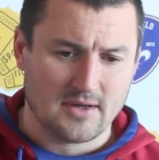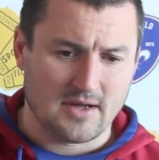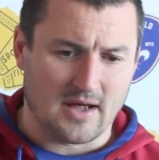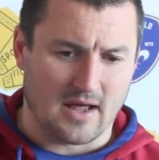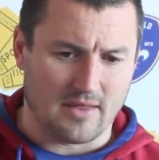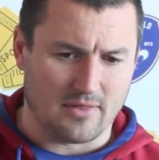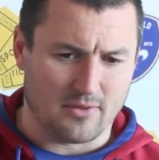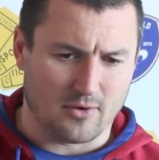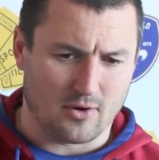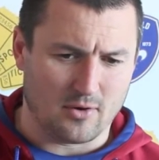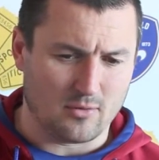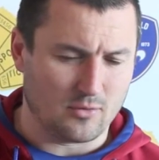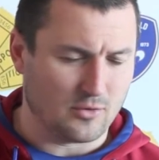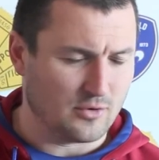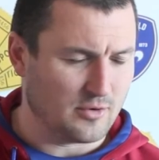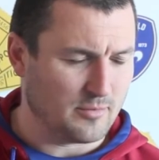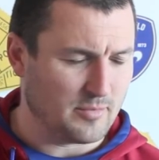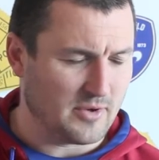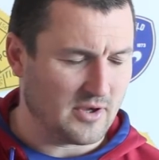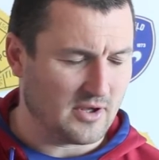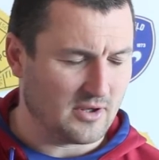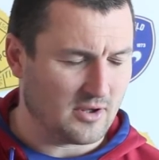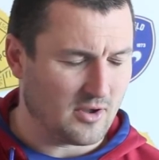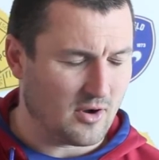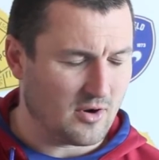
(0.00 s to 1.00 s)
I thought it was going to
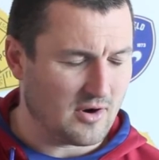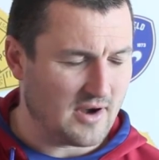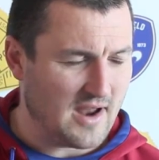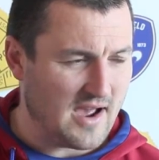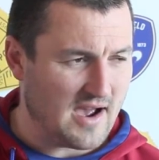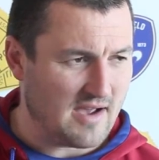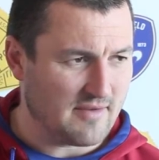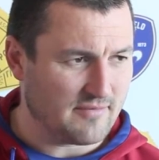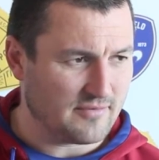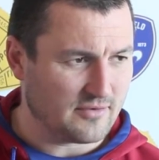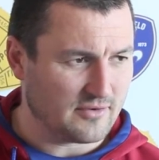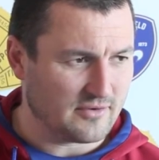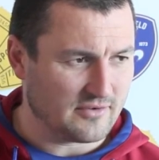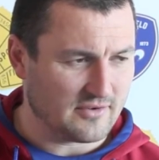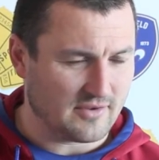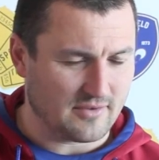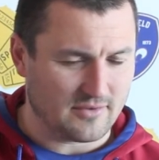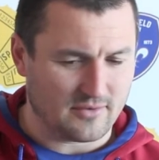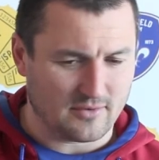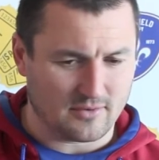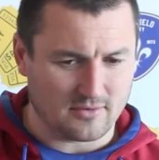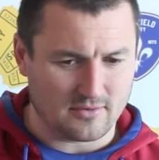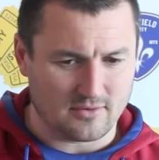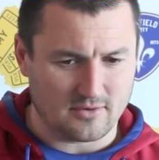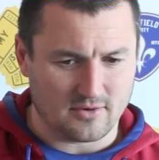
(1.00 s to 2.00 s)
be a long night for us. I
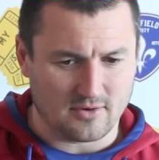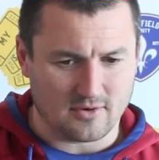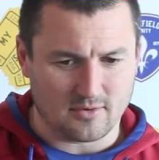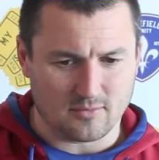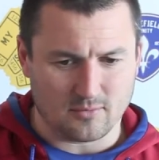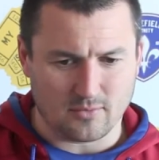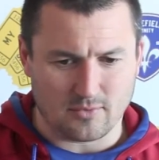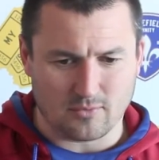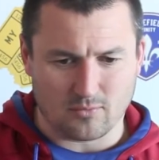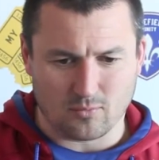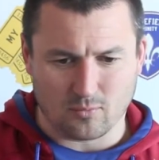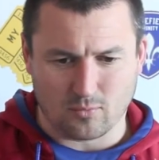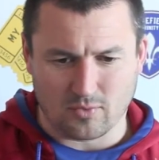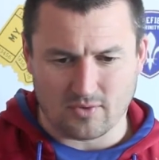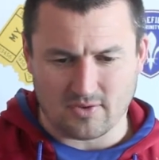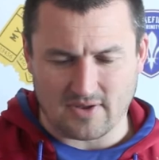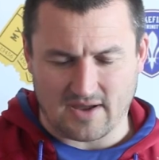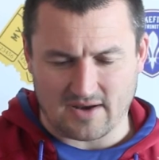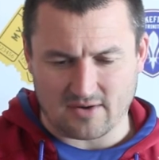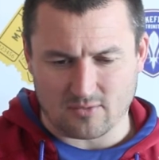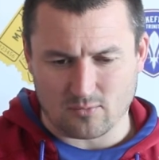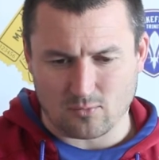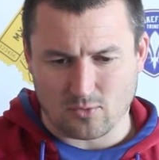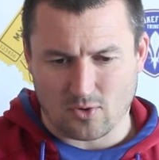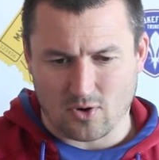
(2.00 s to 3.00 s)
thought, with
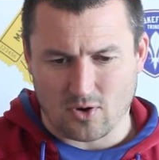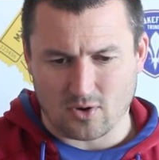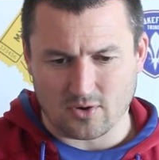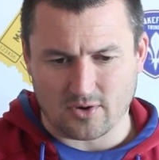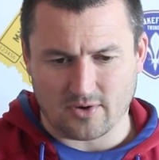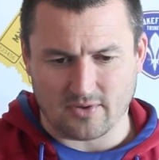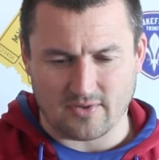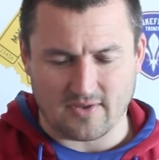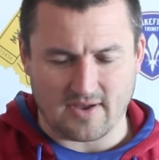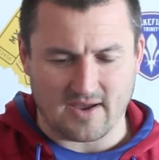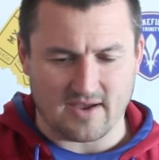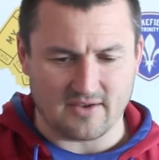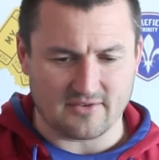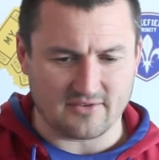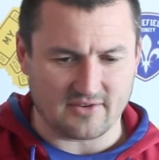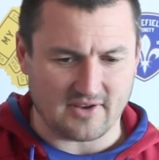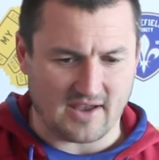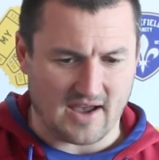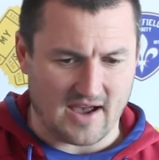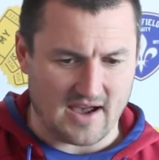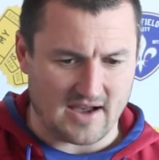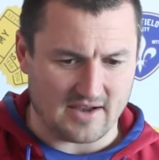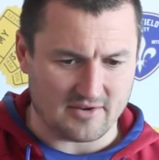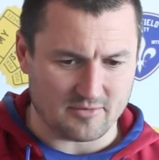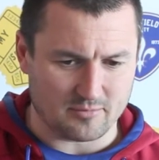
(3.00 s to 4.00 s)
Adam Walker there,
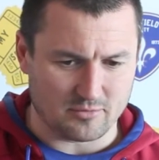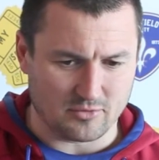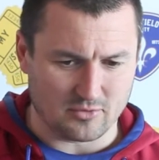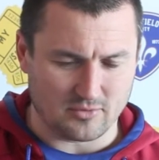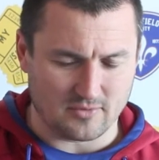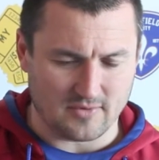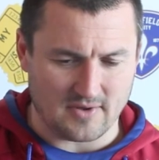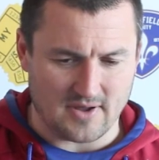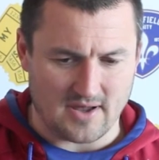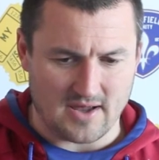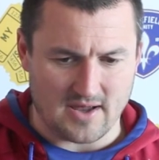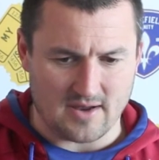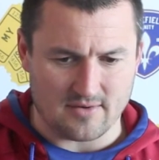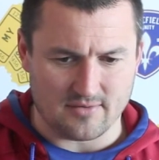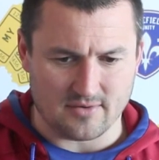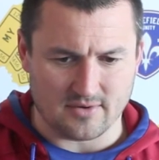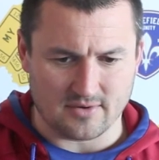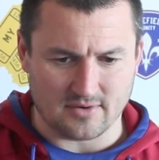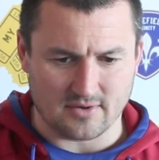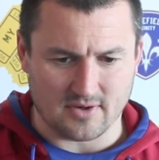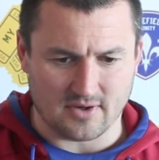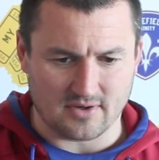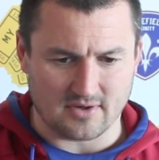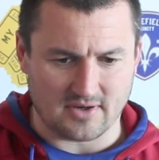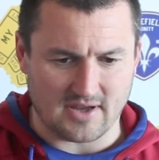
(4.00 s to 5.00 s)
Scarsbrook there,
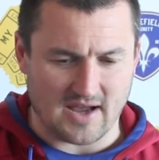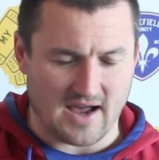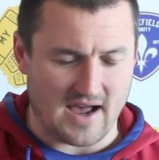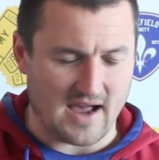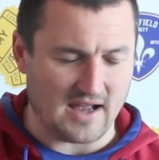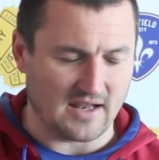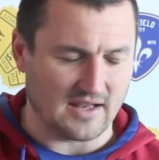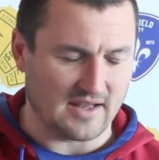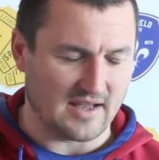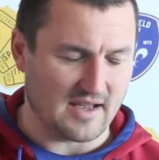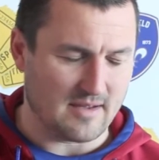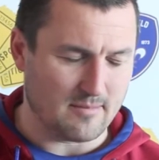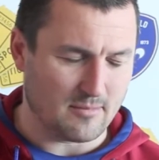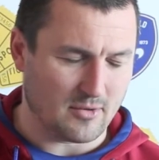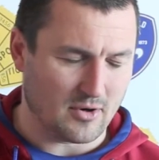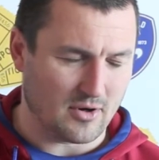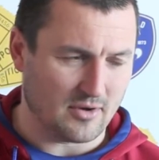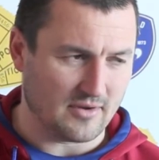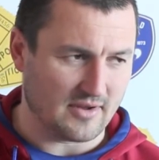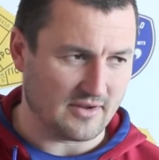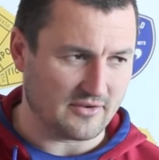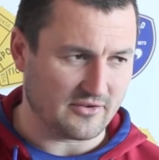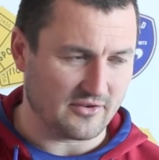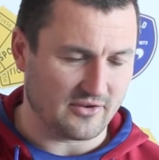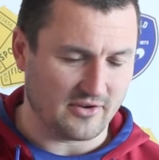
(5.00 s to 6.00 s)
and Kyle
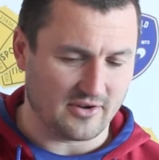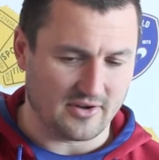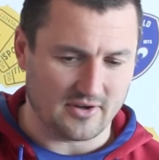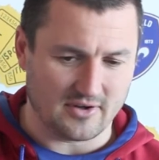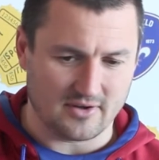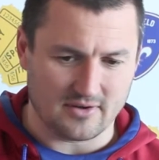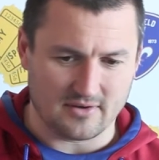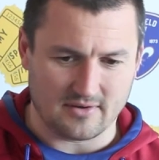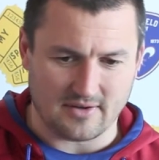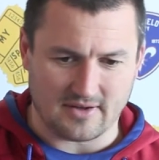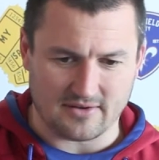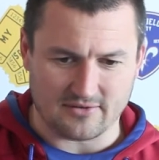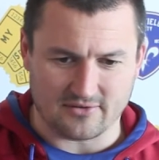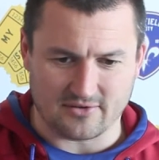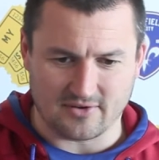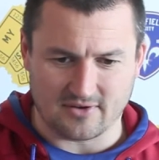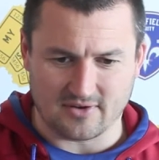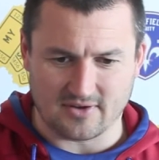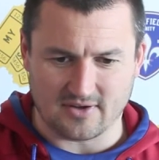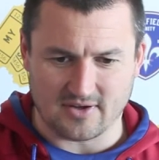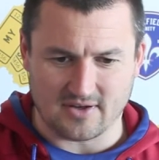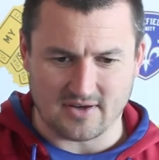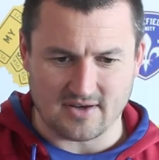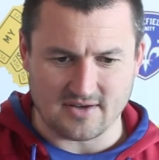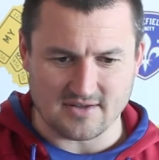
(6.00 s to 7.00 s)
Amor, that's an